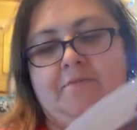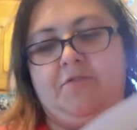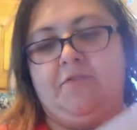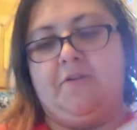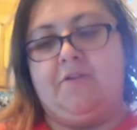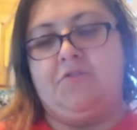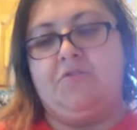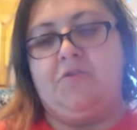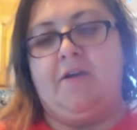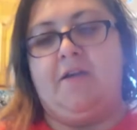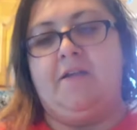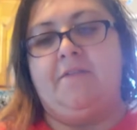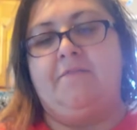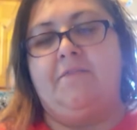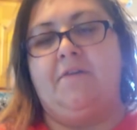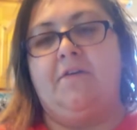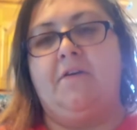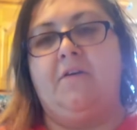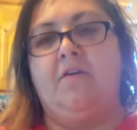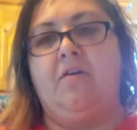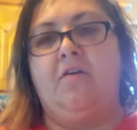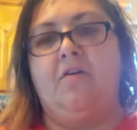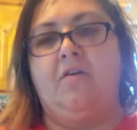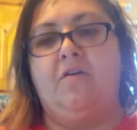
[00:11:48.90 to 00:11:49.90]
So I tried
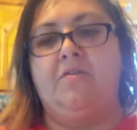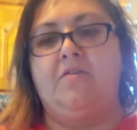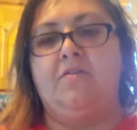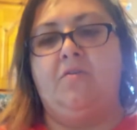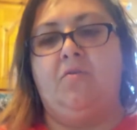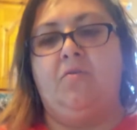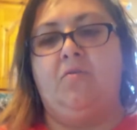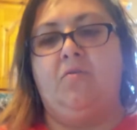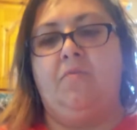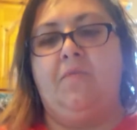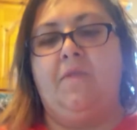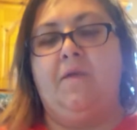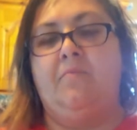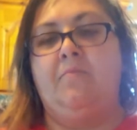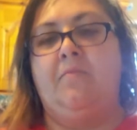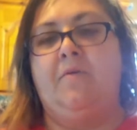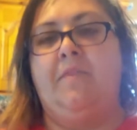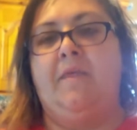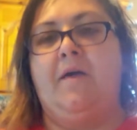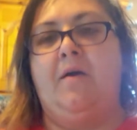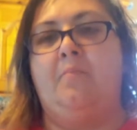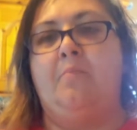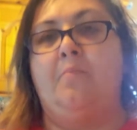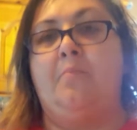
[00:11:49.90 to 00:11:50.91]
very hard to hold them
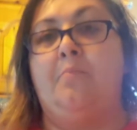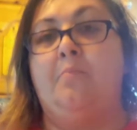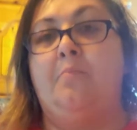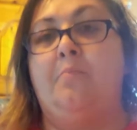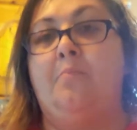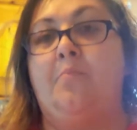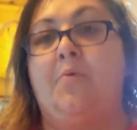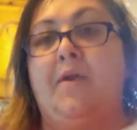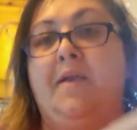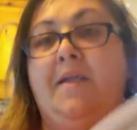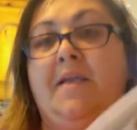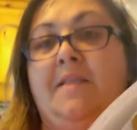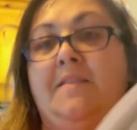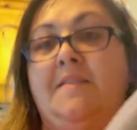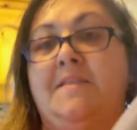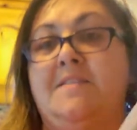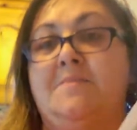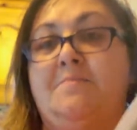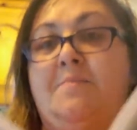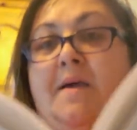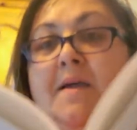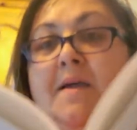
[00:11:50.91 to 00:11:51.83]
without breaking the